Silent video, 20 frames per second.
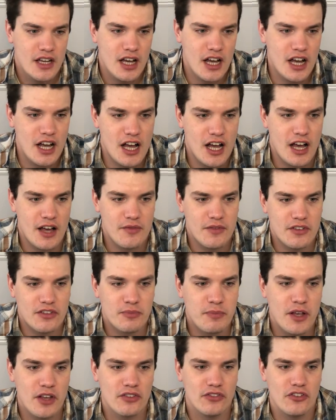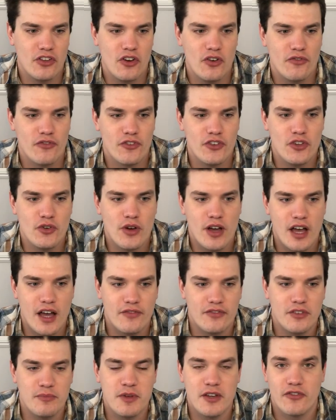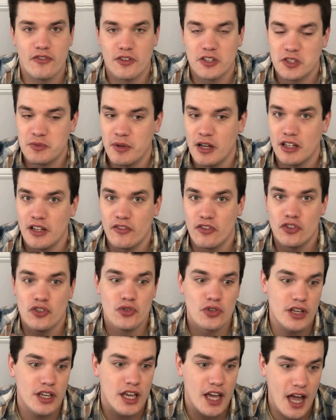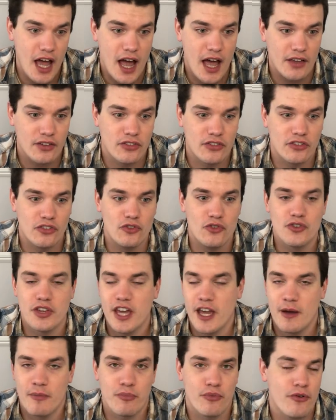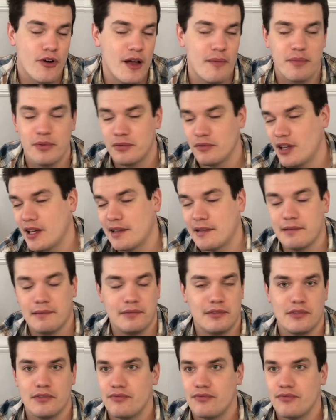The spells known for you have to be for a spell level you can cast, so you can't prep like